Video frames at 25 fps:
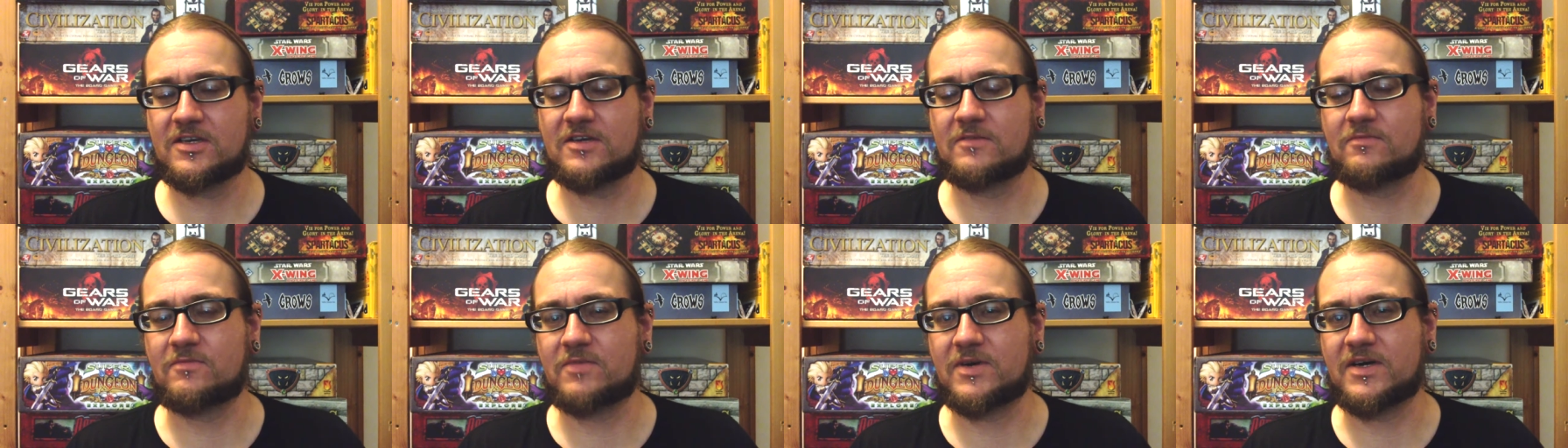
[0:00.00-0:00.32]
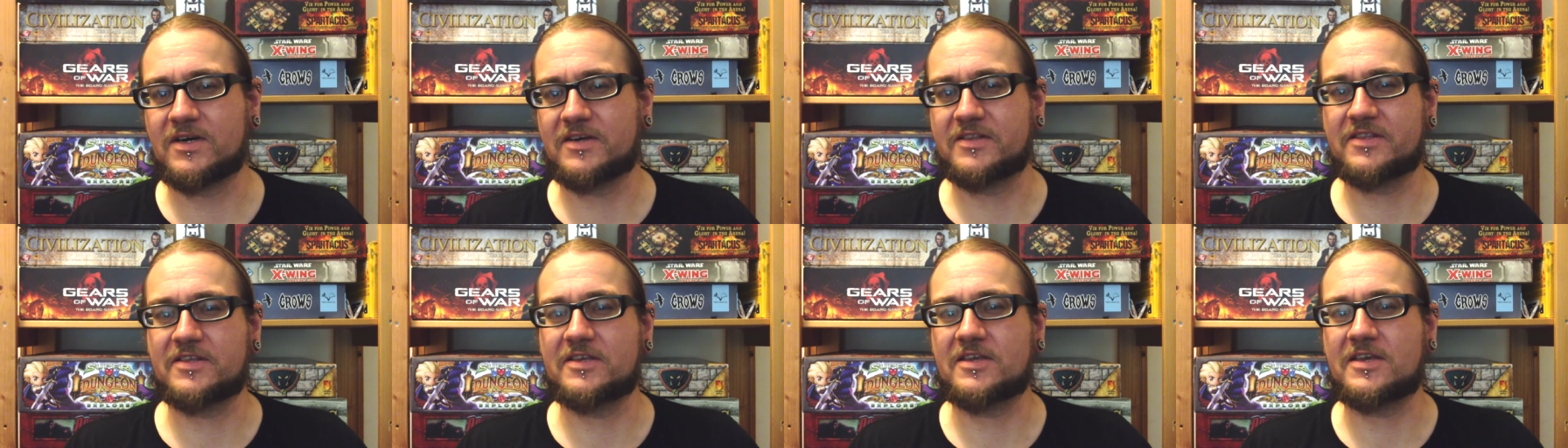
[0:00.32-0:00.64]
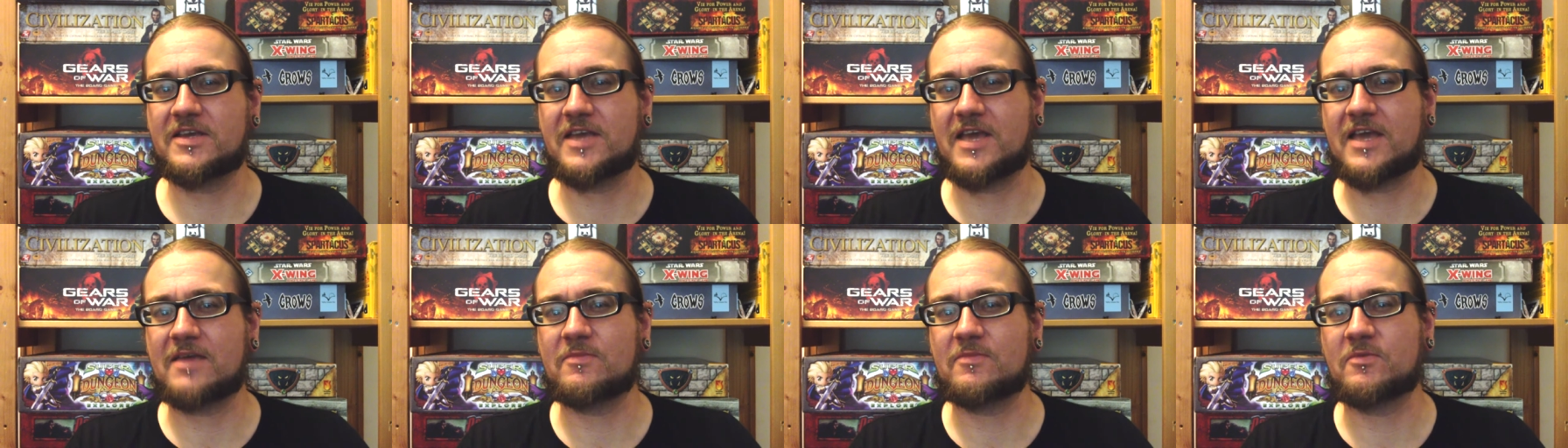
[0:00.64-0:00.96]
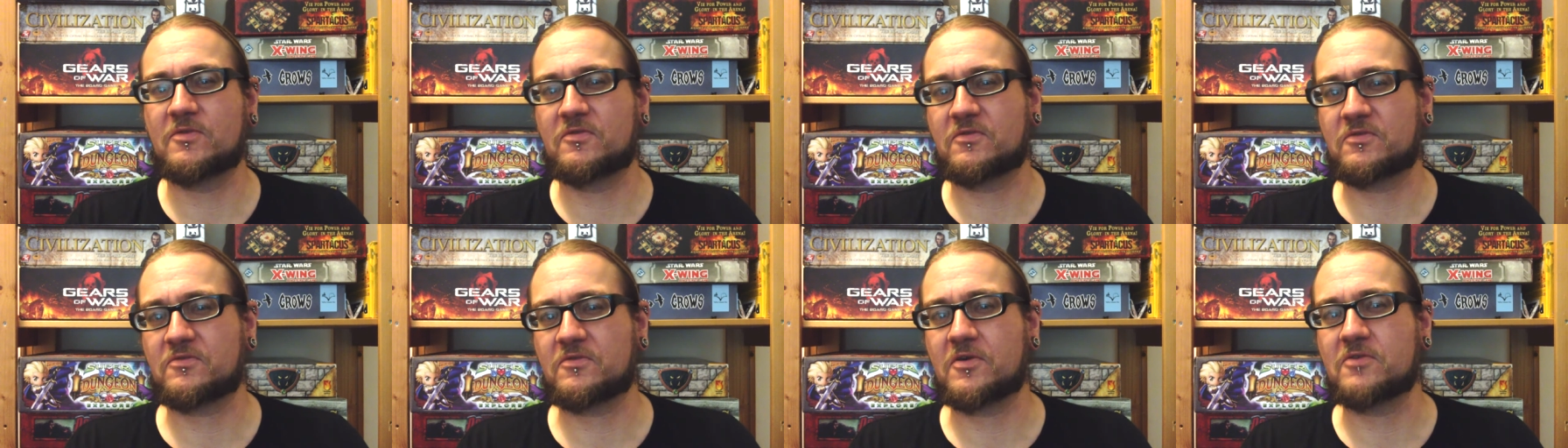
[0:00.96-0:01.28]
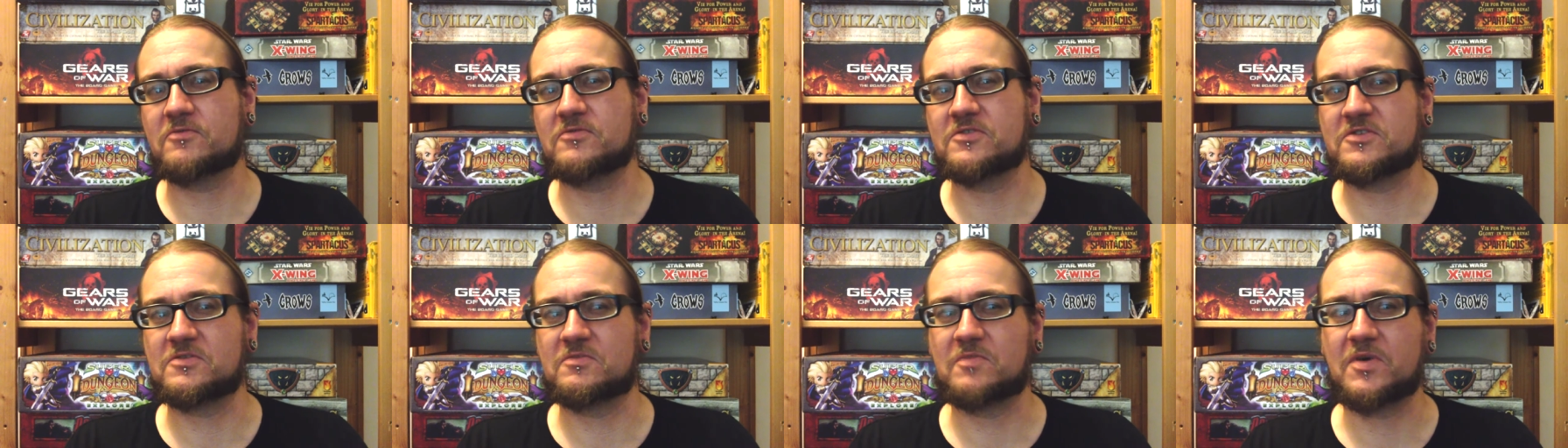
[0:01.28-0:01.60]
but the Game of
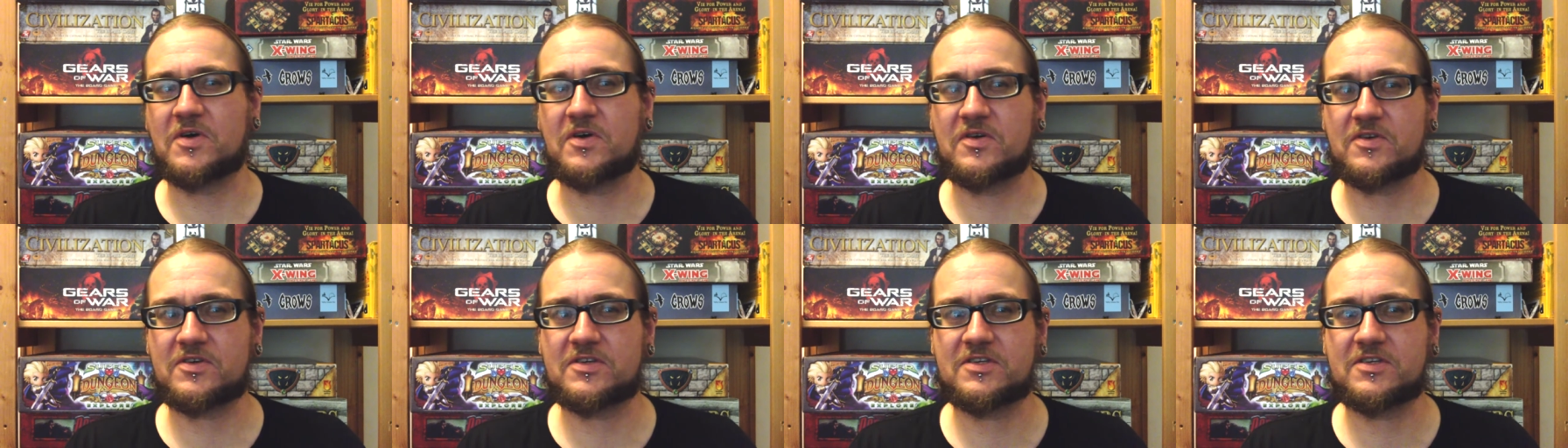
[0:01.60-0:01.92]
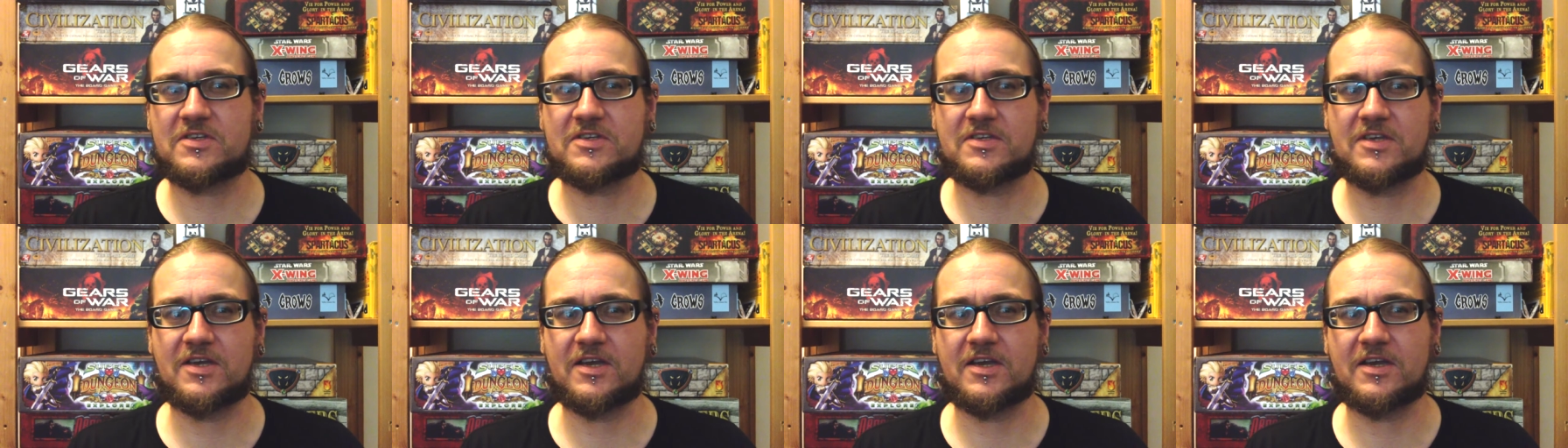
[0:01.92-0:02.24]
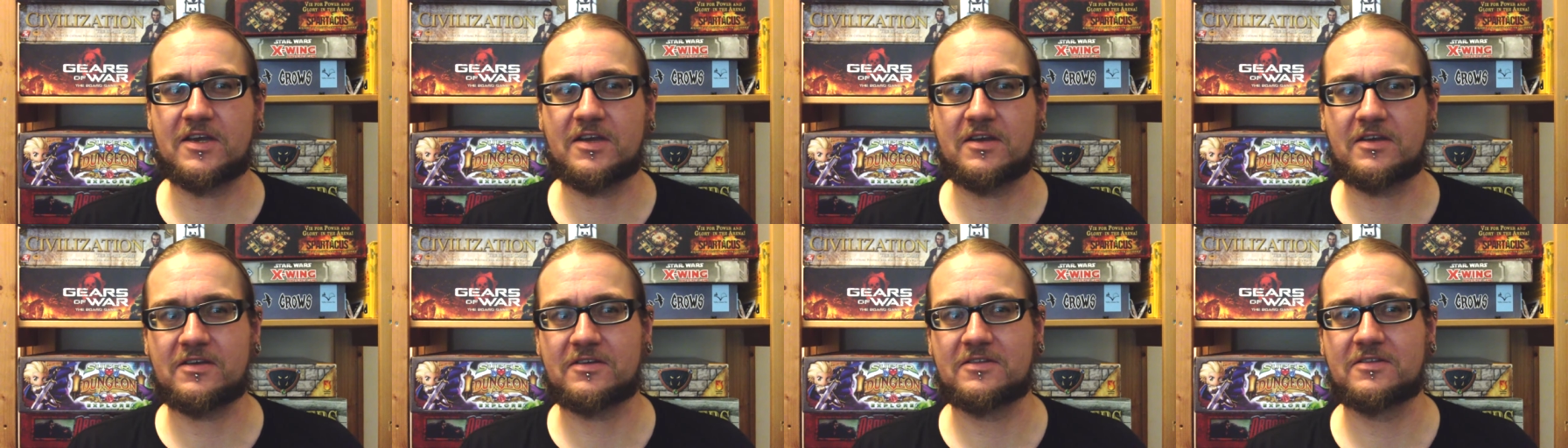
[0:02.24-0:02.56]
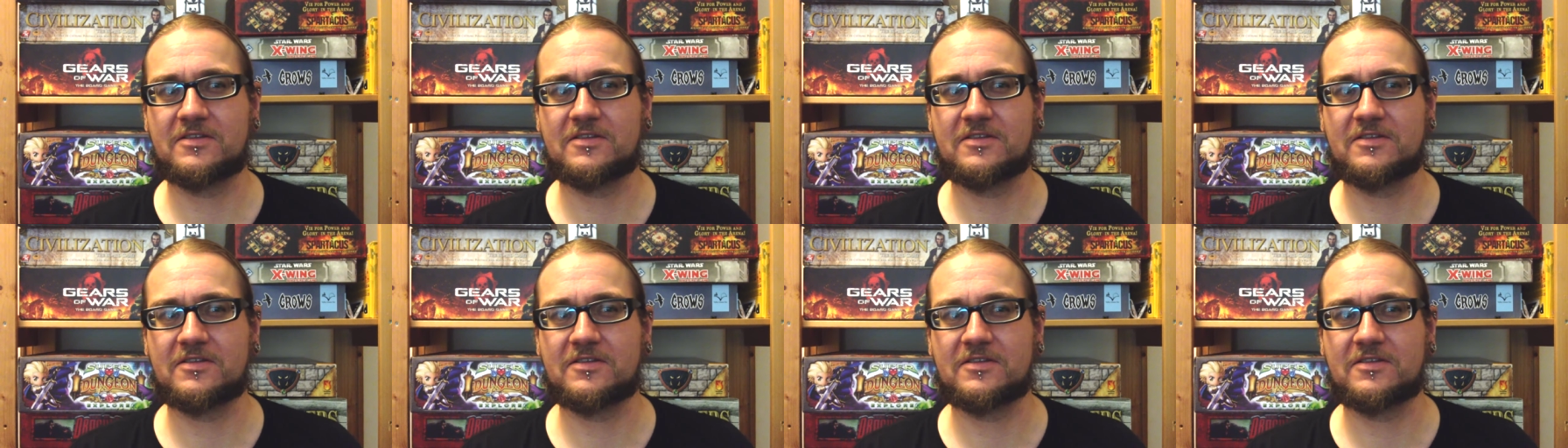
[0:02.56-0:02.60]
Thrones box uh,